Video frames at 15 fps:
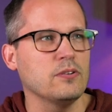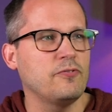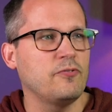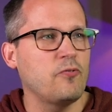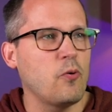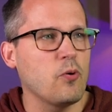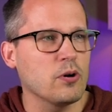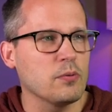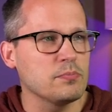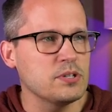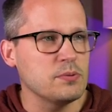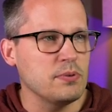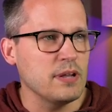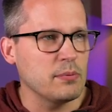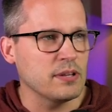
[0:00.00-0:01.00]
form to
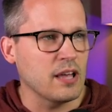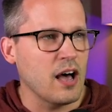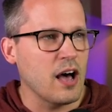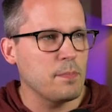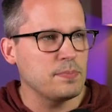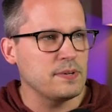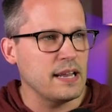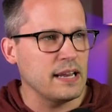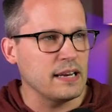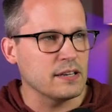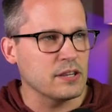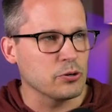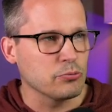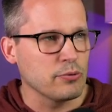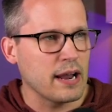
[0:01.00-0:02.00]
be able to update
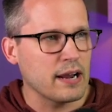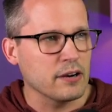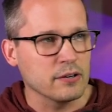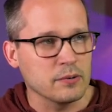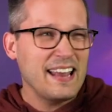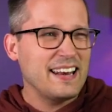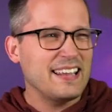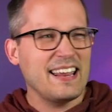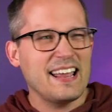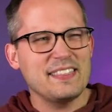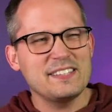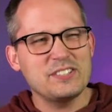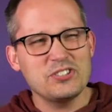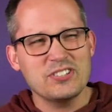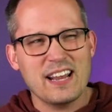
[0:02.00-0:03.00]
the record. And again,
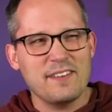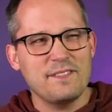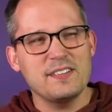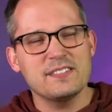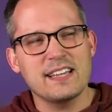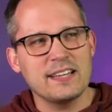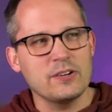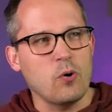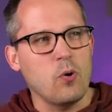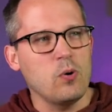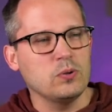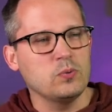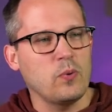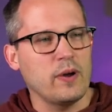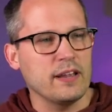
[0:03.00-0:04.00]
this just kind of feels like an
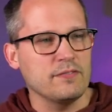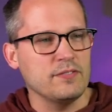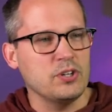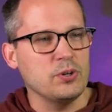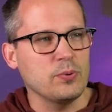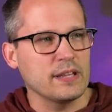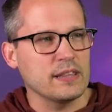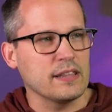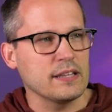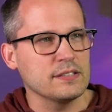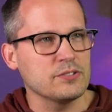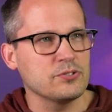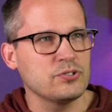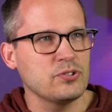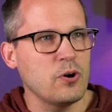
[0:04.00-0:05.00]
old way of doing things.
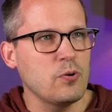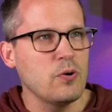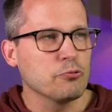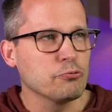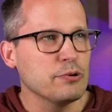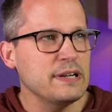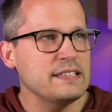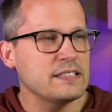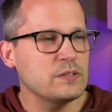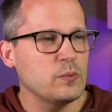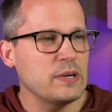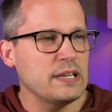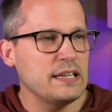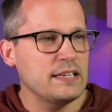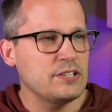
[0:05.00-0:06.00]
There's no reason we
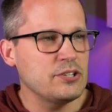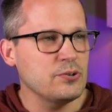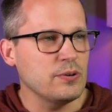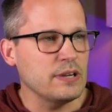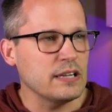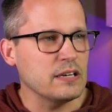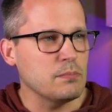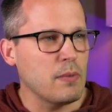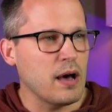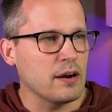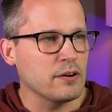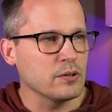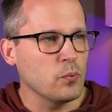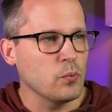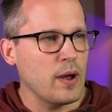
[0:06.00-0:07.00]
need to in
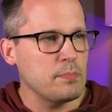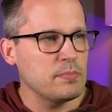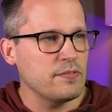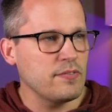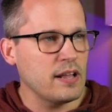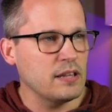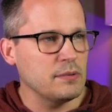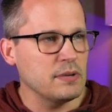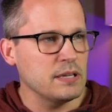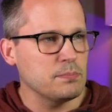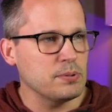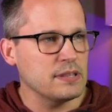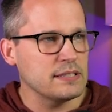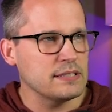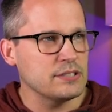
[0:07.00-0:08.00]
modern web development,
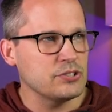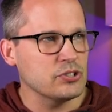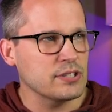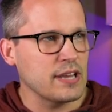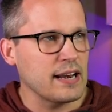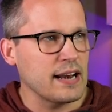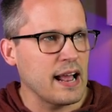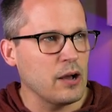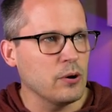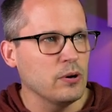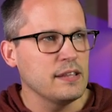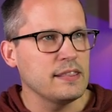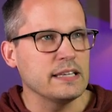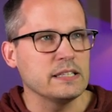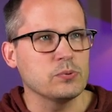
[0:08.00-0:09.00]
but this is just kind of how
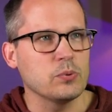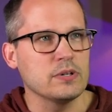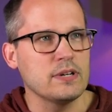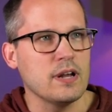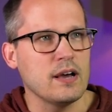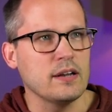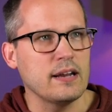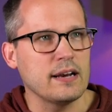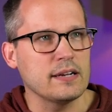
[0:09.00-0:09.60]
things were done at a